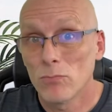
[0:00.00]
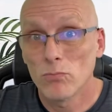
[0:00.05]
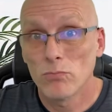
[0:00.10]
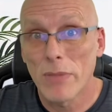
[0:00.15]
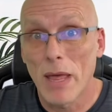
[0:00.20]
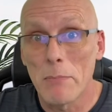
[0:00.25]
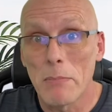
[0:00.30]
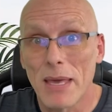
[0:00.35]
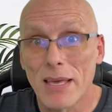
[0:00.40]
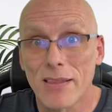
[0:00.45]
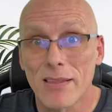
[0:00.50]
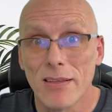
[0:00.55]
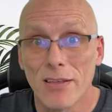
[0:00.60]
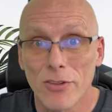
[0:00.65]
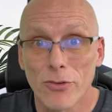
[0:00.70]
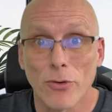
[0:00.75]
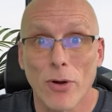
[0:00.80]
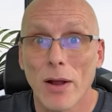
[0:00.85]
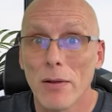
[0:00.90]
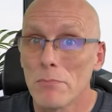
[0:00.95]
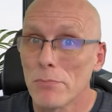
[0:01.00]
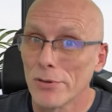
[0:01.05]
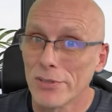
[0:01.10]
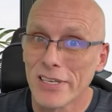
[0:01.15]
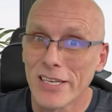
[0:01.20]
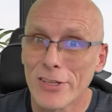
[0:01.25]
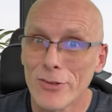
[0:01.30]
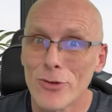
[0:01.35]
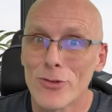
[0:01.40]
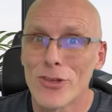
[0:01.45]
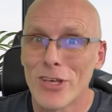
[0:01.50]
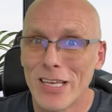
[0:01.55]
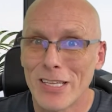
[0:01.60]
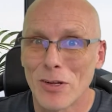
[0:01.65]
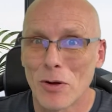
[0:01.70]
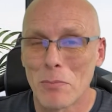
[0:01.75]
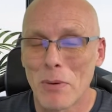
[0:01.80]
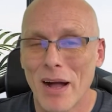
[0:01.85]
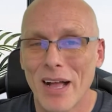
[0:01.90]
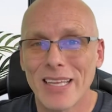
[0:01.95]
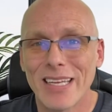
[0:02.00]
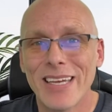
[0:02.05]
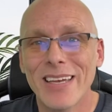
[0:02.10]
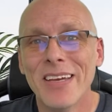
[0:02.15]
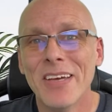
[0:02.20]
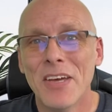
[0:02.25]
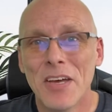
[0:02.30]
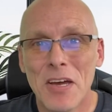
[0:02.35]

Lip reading: That makes sense, right? Putting energy in our body.